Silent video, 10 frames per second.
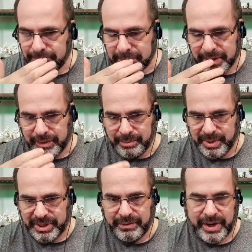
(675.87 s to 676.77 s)
if you
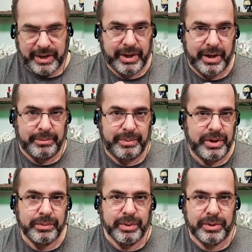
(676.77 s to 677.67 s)
believe how kind of
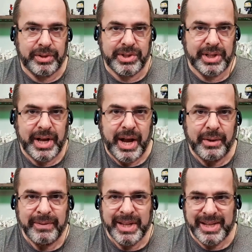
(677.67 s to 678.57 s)
Pew broke this thing
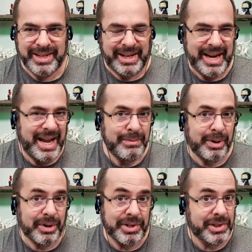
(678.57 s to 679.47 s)
out, it's like a
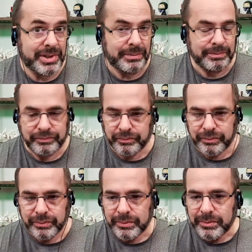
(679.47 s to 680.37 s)
9-party system.
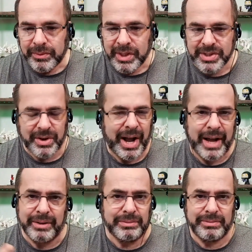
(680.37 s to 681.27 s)
So I
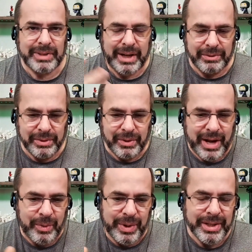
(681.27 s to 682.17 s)
don't know
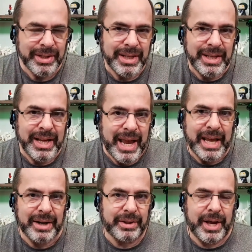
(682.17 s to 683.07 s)
how we
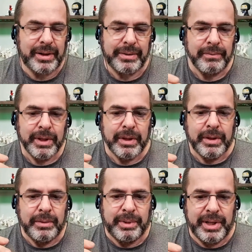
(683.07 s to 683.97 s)
handle that.
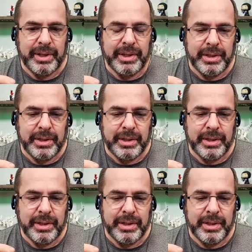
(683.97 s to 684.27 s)
But